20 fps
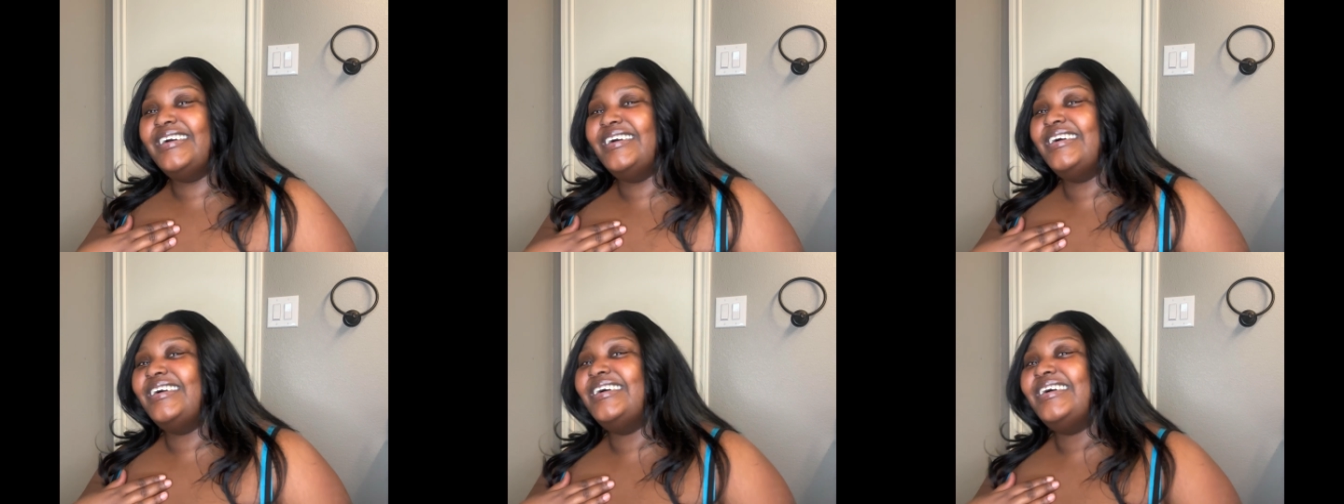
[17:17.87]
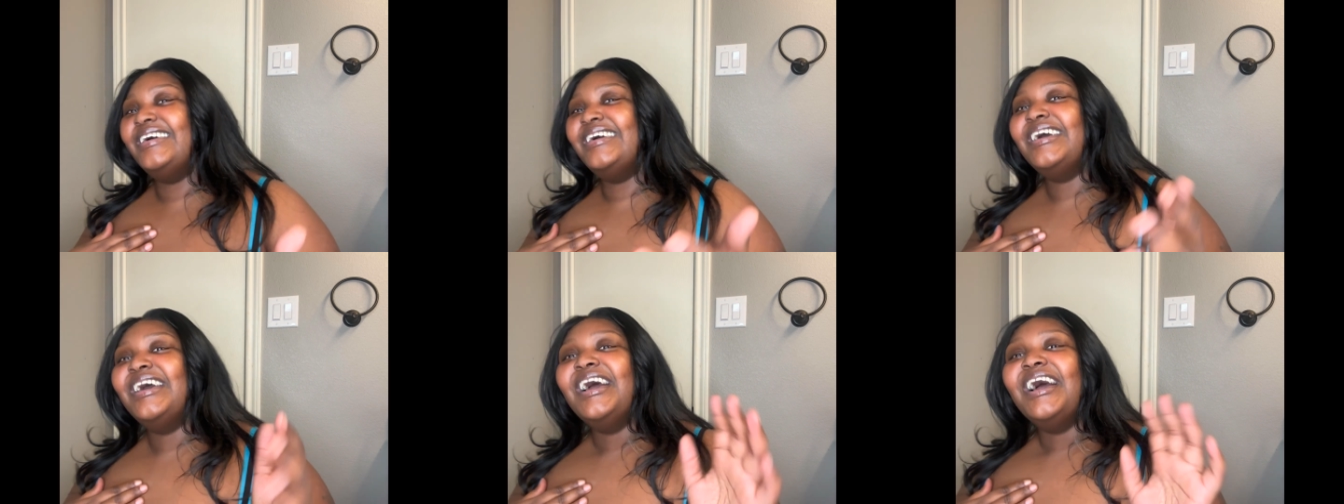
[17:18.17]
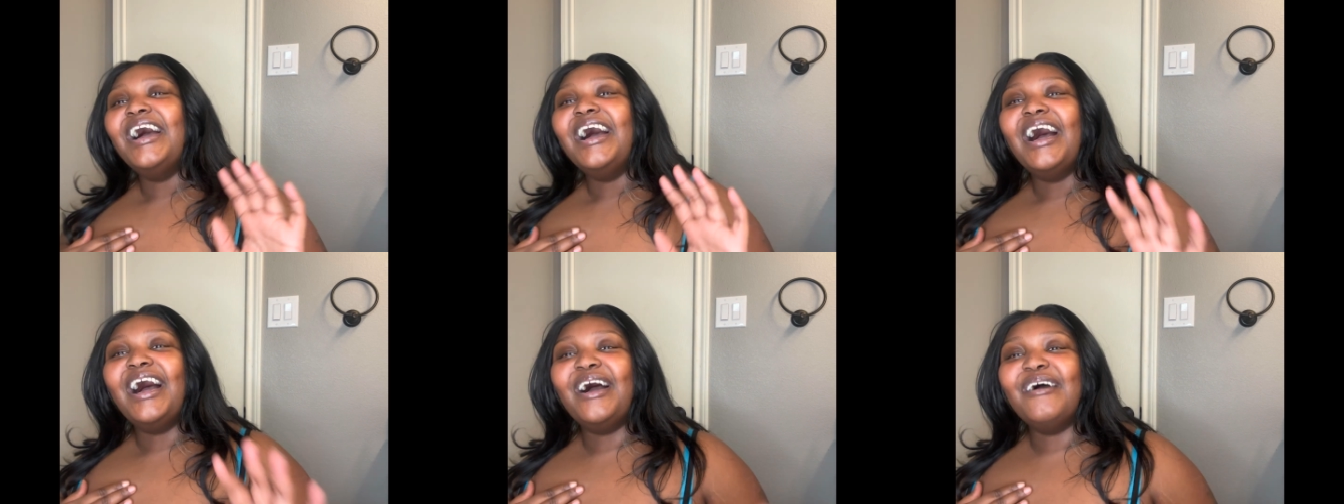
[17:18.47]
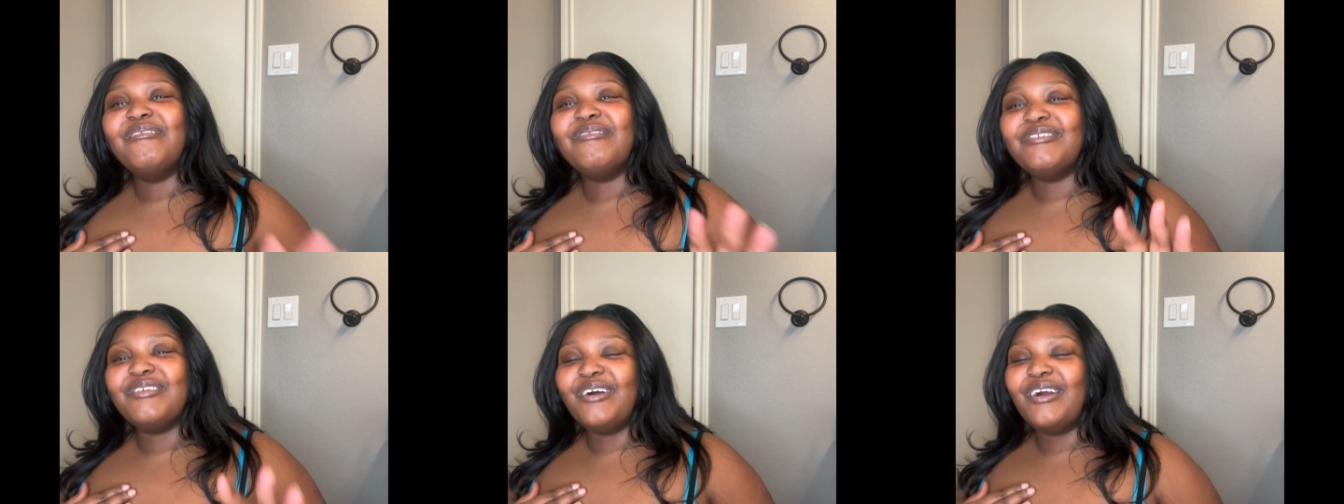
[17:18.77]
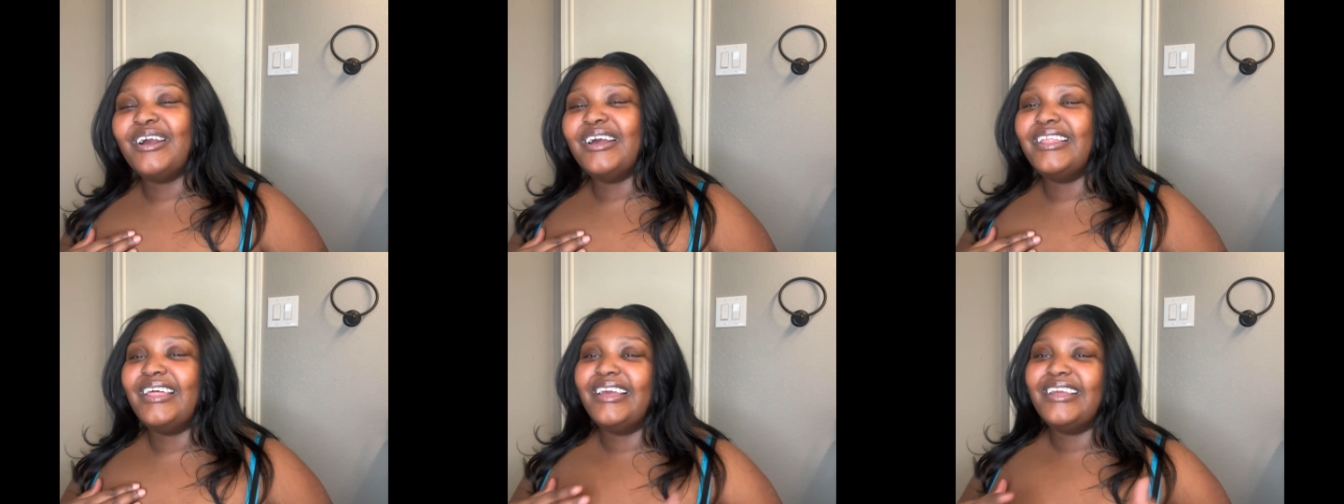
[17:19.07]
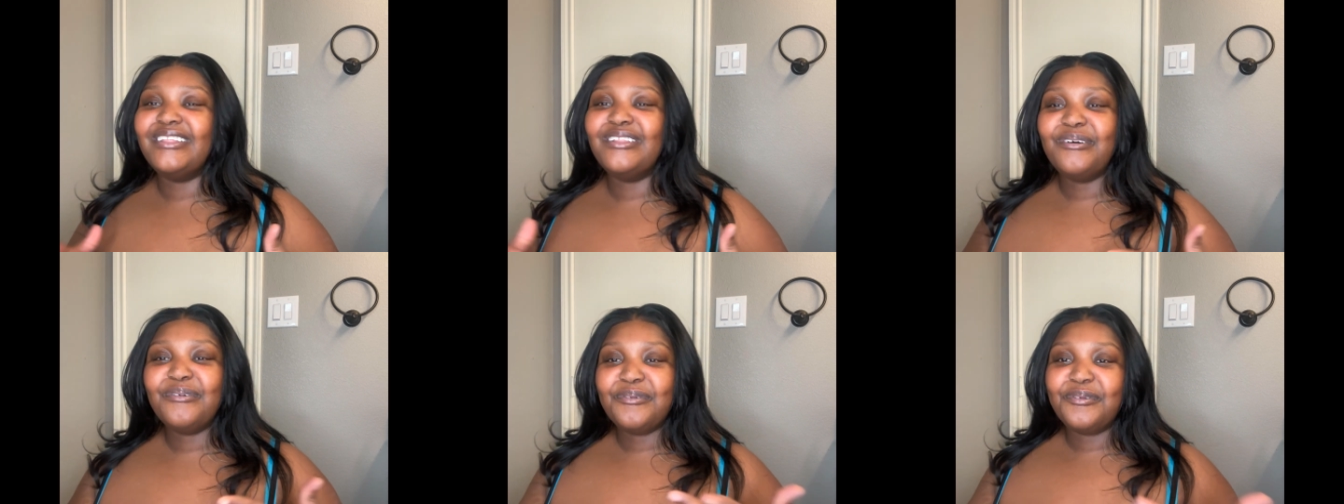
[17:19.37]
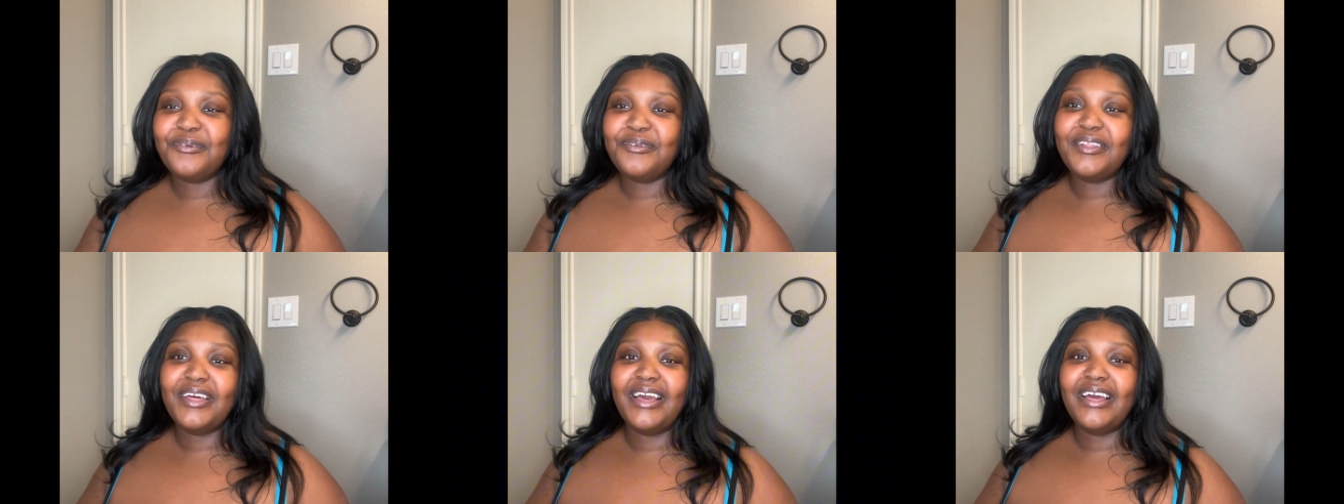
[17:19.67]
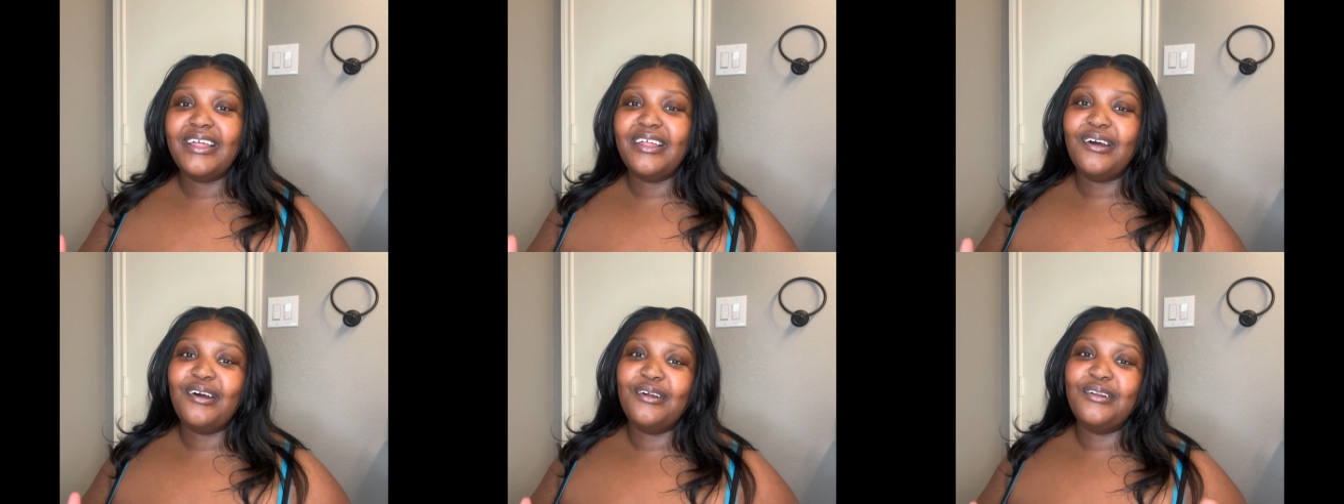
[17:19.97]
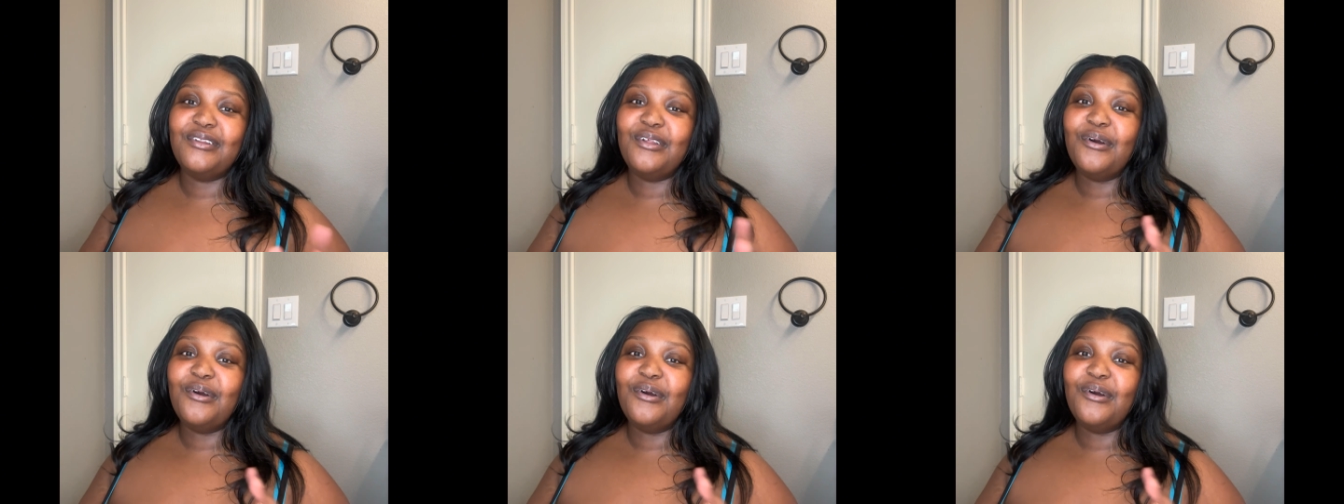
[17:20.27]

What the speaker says: I'm sorry, like, don't do that.